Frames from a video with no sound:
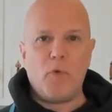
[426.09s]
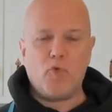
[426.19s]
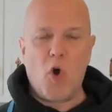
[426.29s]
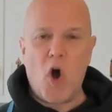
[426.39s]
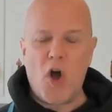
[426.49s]

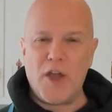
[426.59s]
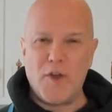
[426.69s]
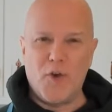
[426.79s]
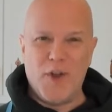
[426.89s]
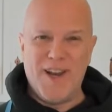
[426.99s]
raw
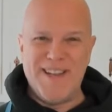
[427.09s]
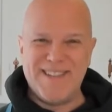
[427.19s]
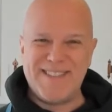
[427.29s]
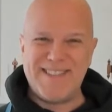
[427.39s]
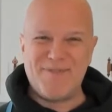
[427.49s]

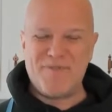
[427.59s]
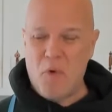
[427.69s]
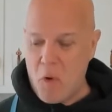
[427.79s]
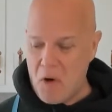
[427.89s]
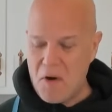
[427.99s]
ingredients
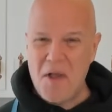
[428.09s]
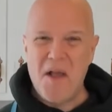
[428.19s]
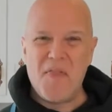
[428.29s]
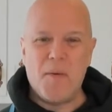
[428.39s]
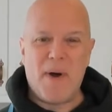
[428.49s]
for
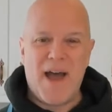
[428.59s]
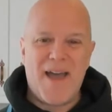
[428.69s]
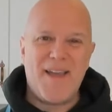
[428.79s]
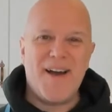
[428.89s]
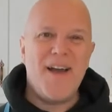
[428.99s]
the
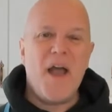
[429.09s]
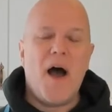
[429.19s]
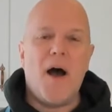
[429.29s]
paella.